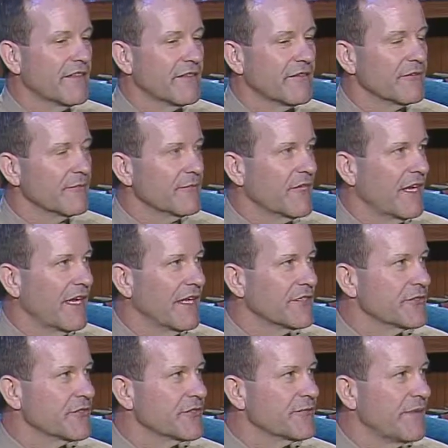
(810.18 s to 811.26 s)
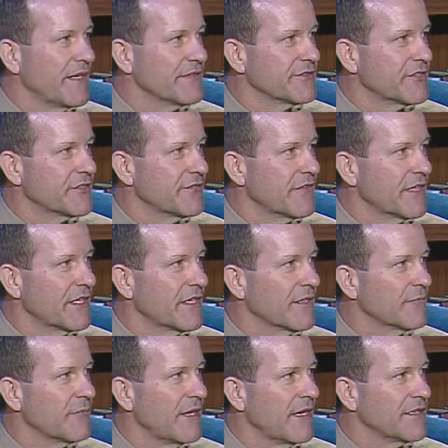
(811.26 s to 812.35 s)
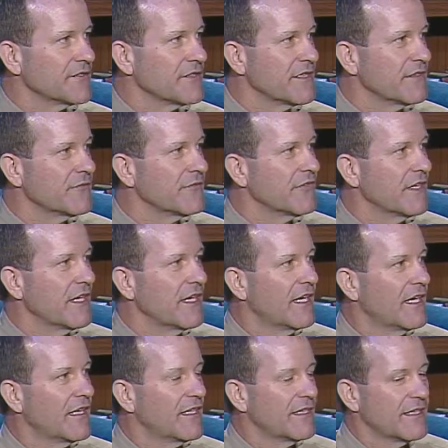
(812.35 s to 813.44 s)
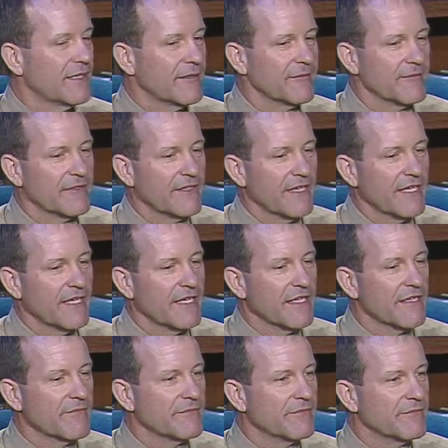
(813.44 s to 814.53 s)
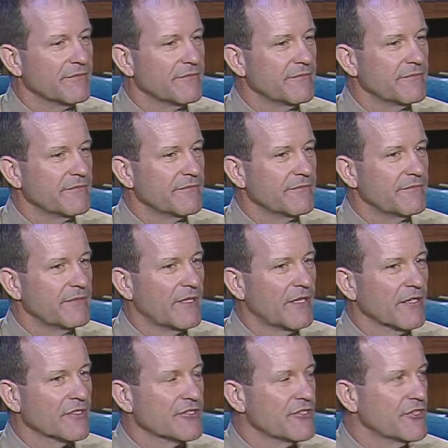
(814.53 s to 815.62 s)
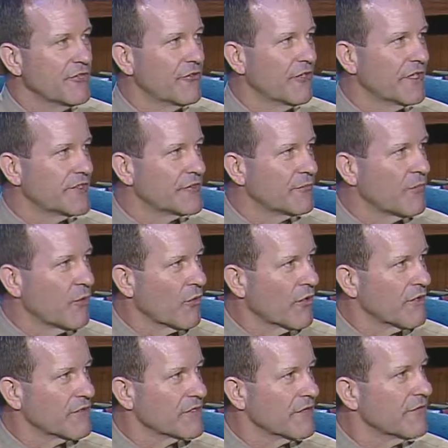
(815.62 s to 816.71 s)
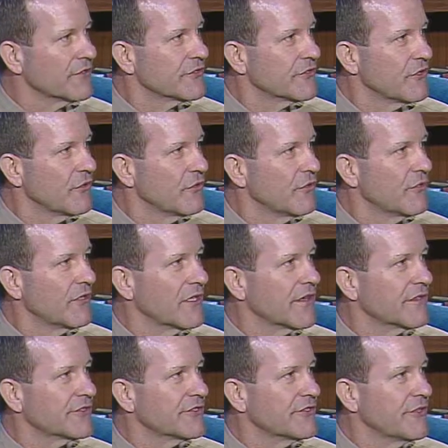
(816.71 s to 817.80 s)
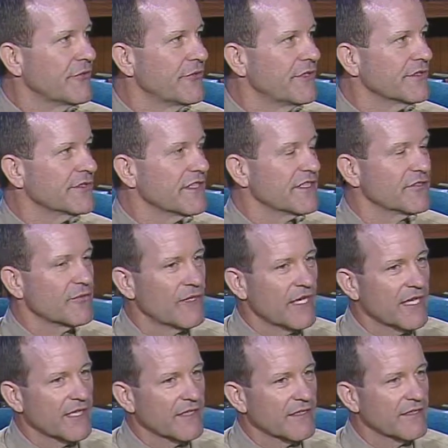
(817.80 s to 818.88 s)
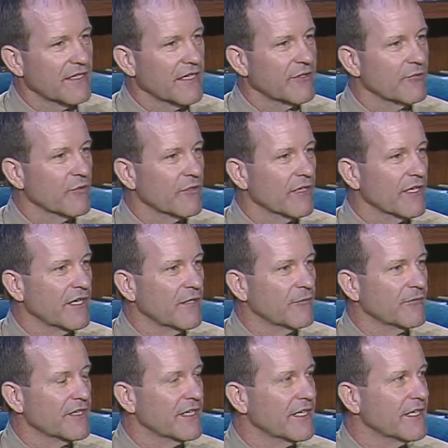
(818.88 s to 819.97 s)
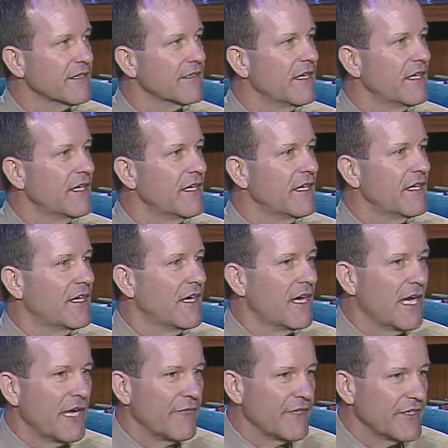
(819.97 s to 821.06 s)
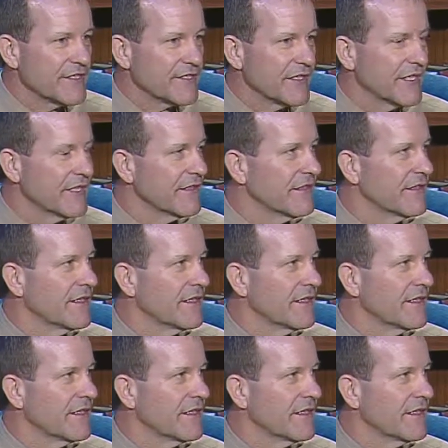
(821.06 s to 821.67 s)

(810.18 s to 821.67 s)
the client's response is very positive. They are generally supporters of the school and the students. That's why they want to come there. Obviously,